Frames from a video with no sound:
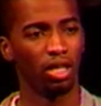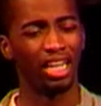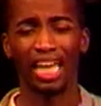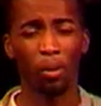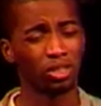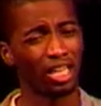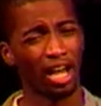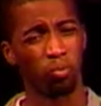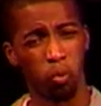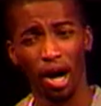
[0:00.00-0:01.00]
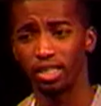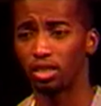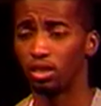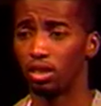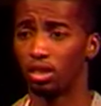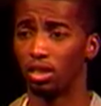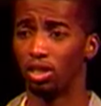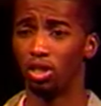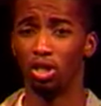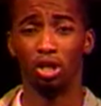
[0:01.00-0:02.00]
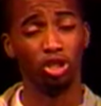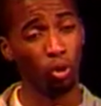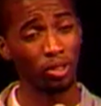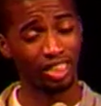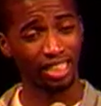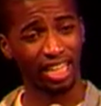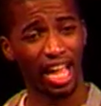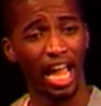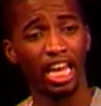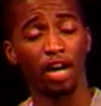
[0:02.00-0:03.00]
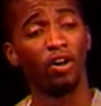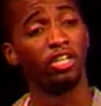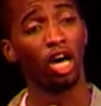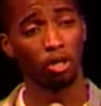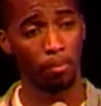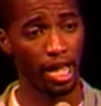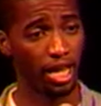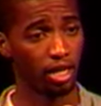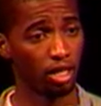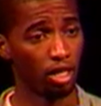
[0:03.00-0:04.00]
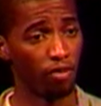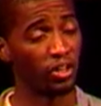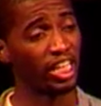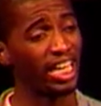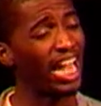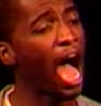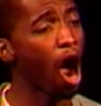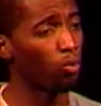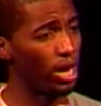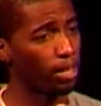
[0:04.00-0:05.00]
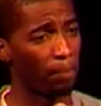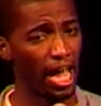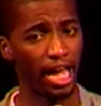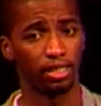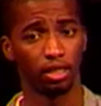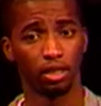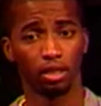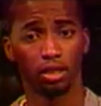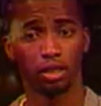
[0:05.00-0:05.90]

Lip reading: And I was like, "What? You would take the hand of another man, forgetting our wedding band?"